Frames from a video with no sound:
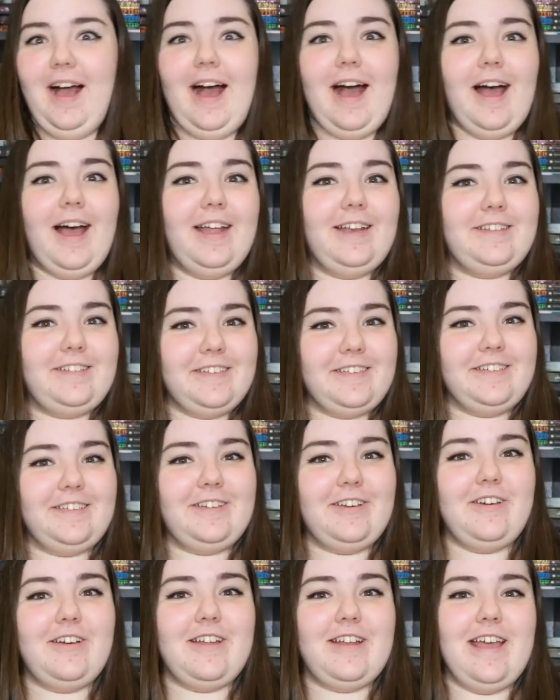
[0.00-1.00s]
I did
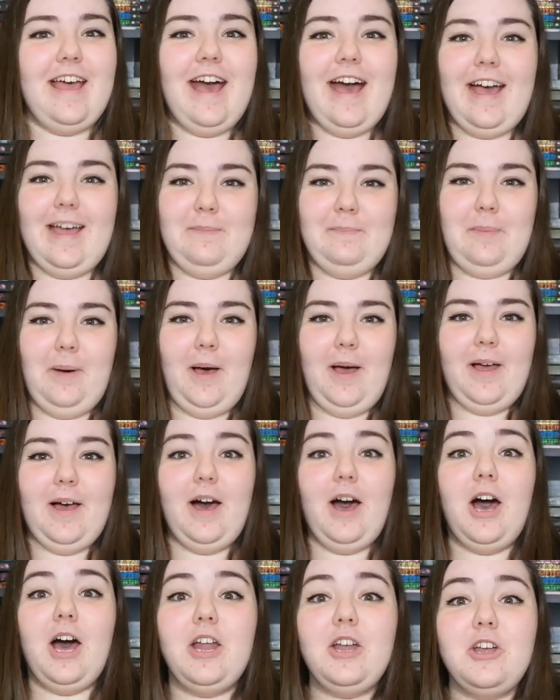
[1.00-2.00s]
good. I
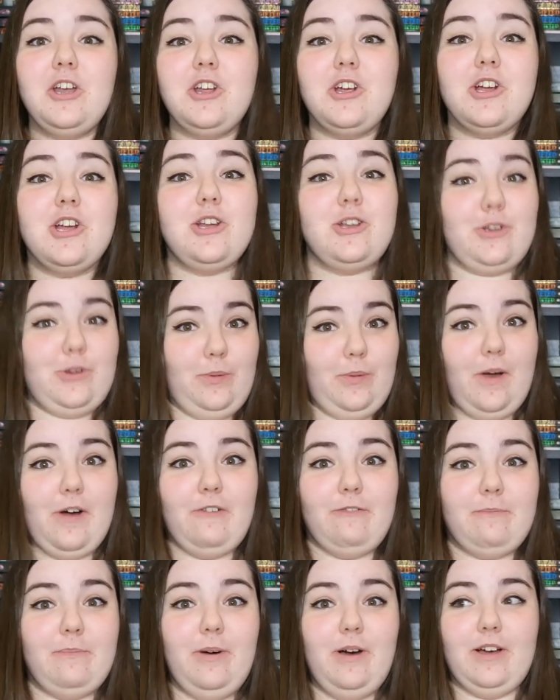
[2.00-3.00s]
bought under
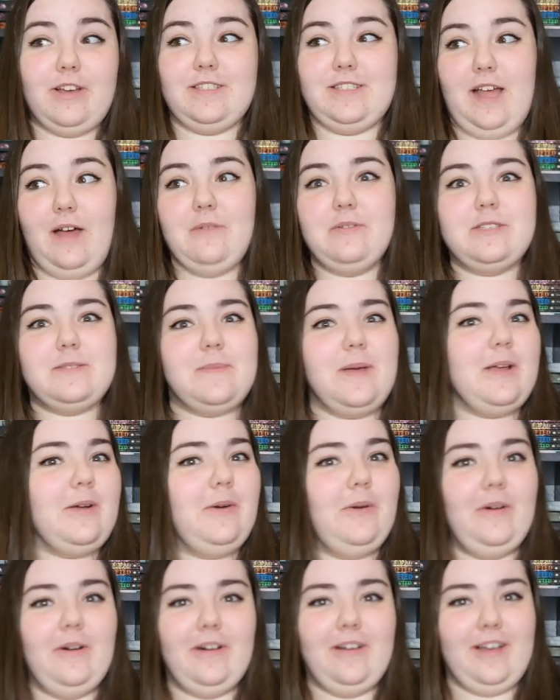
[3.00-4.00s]
12 books. That was my
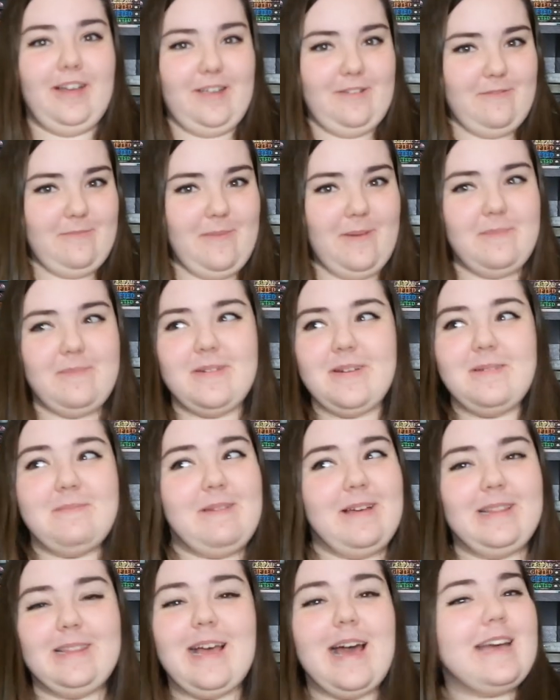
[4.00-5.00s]
goal. I remember in
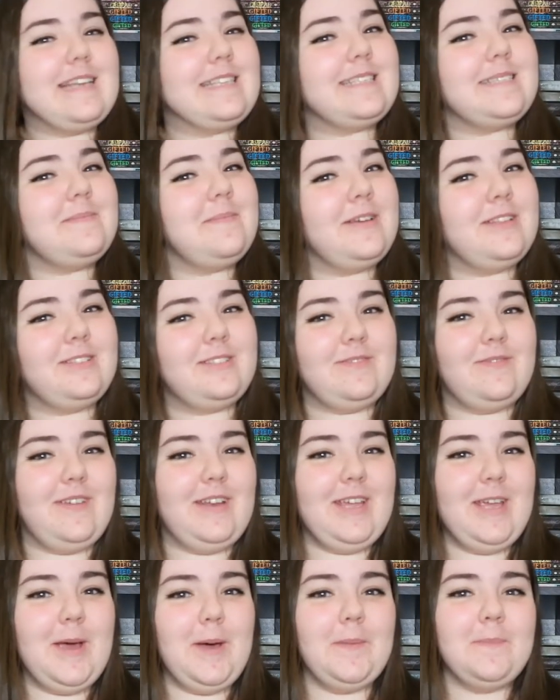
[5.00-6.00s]
my last month's
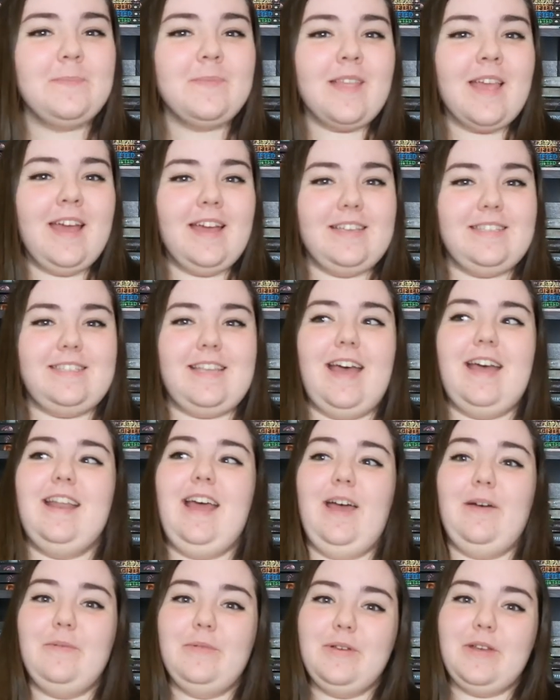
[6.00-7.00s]
video, I said
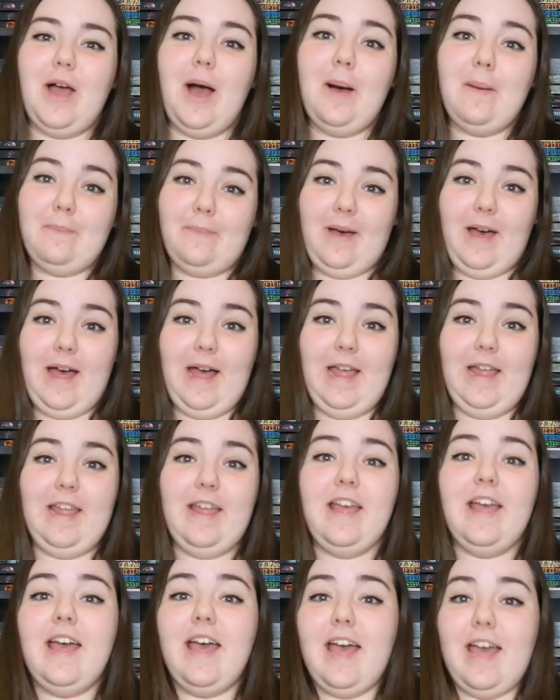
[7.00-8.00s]
I would not buy
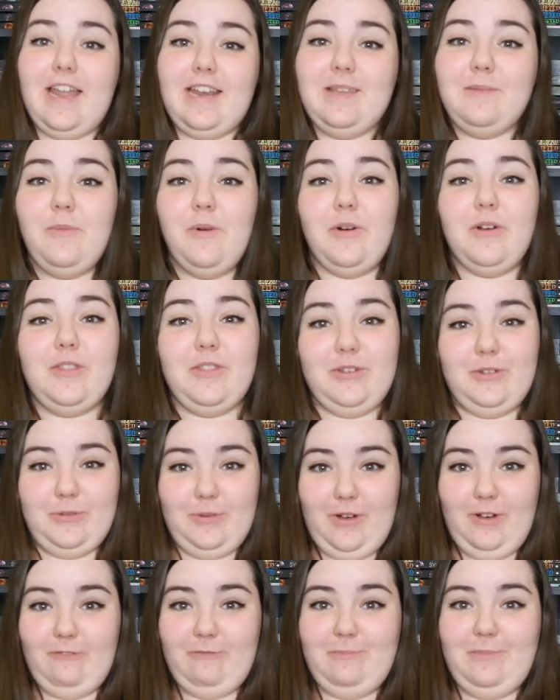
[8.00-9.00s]
any more than
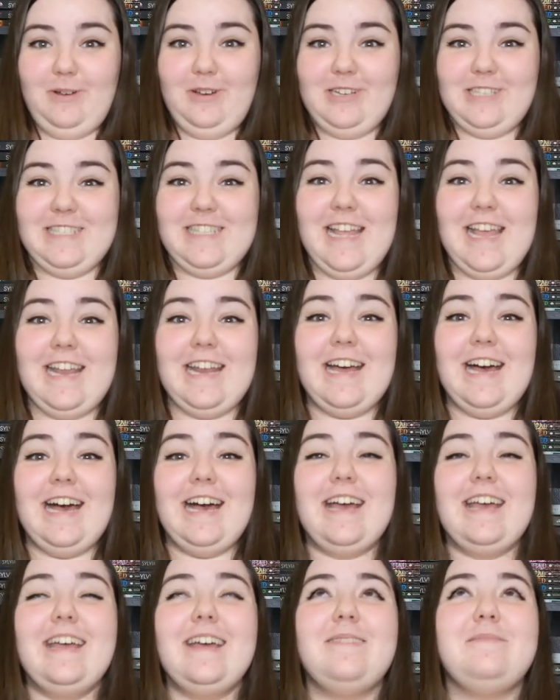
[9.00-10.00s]
12 books. And
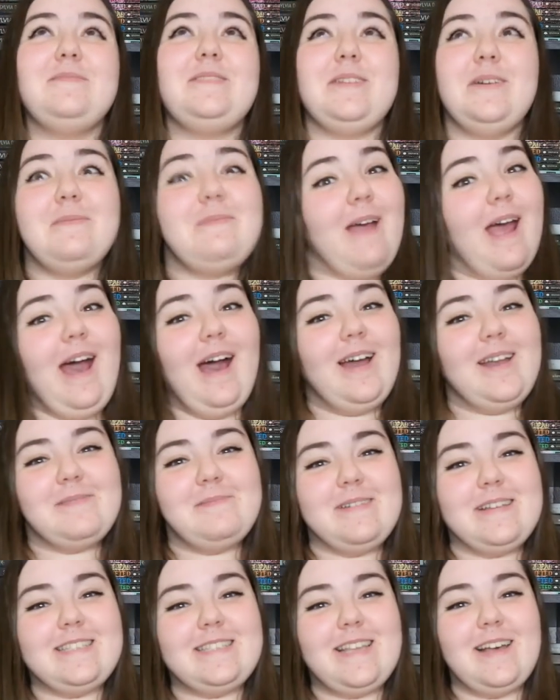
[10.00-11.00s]
I am so proud
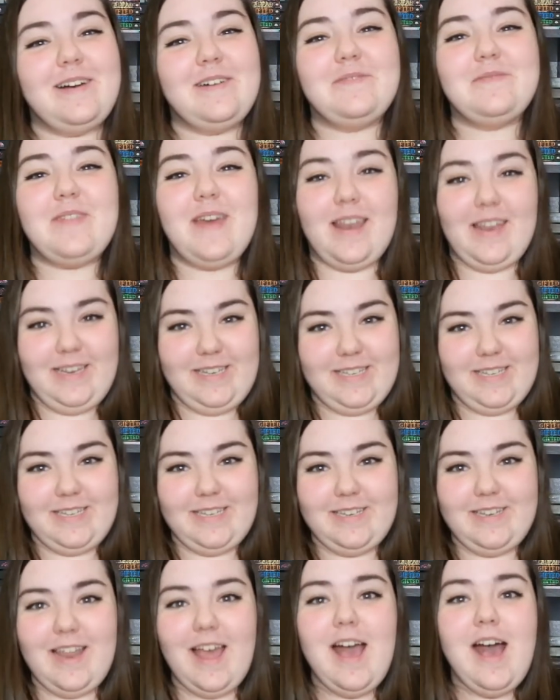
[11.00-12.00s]
of myself that I
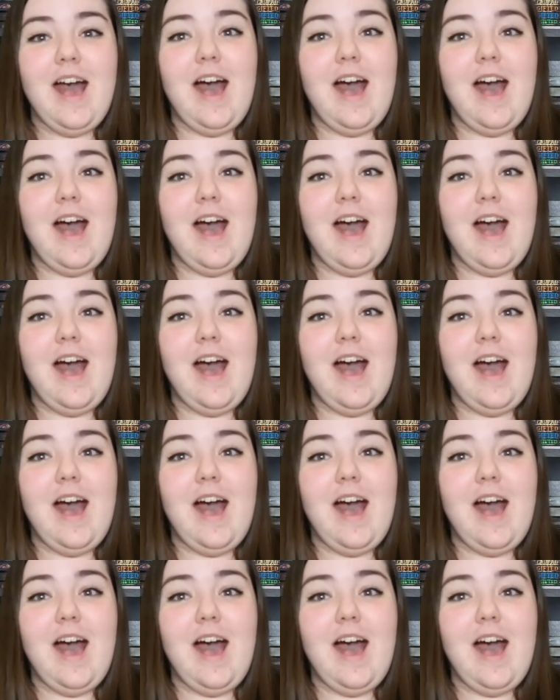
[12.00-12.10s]
didn't.